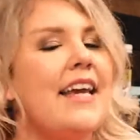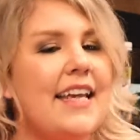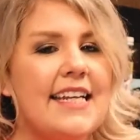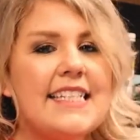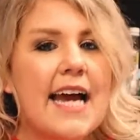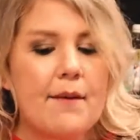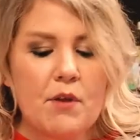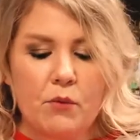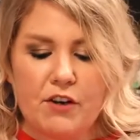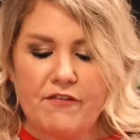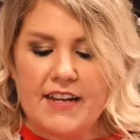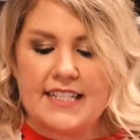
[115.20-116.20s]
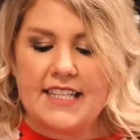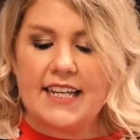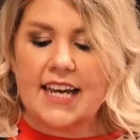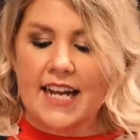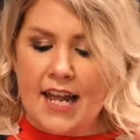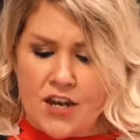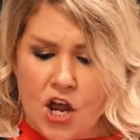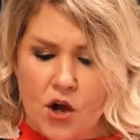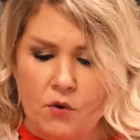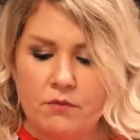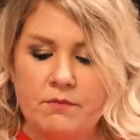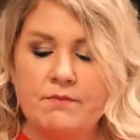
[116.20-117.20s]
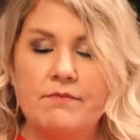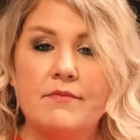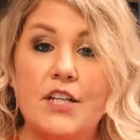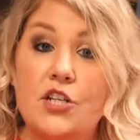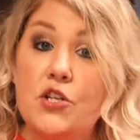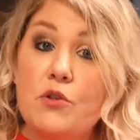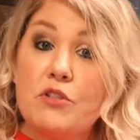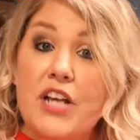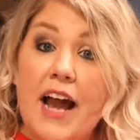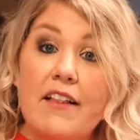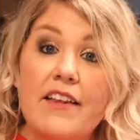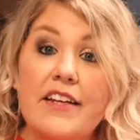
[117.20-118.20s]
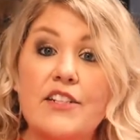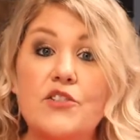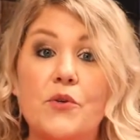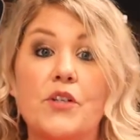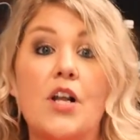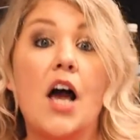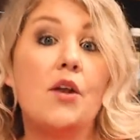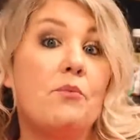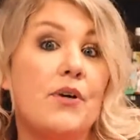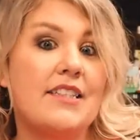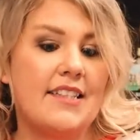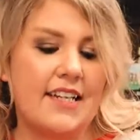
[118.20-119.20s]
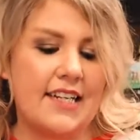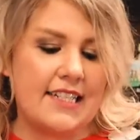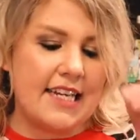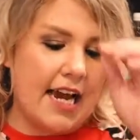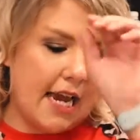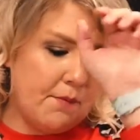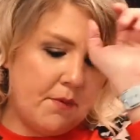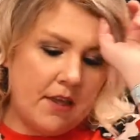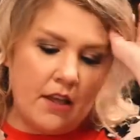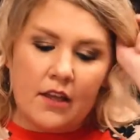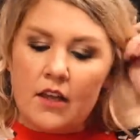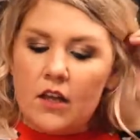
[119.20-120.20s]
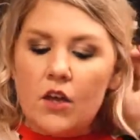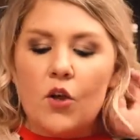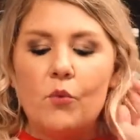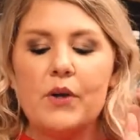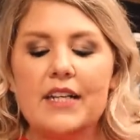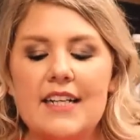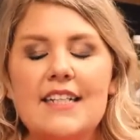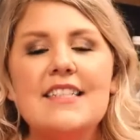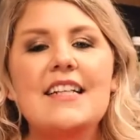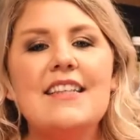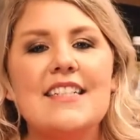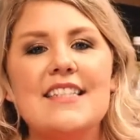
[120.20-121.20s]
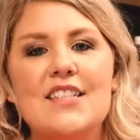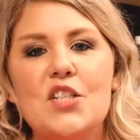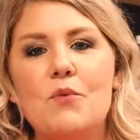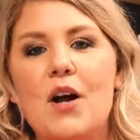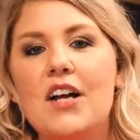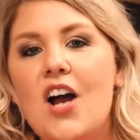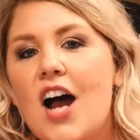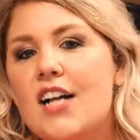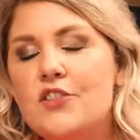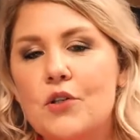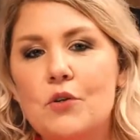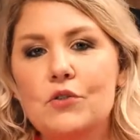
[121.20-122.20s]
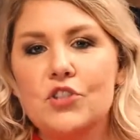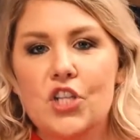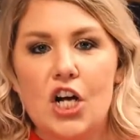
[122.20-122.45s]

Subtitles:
Anytime that we're facing an unknown, a new challenge, or an unprecedented time, we need to listen to what God told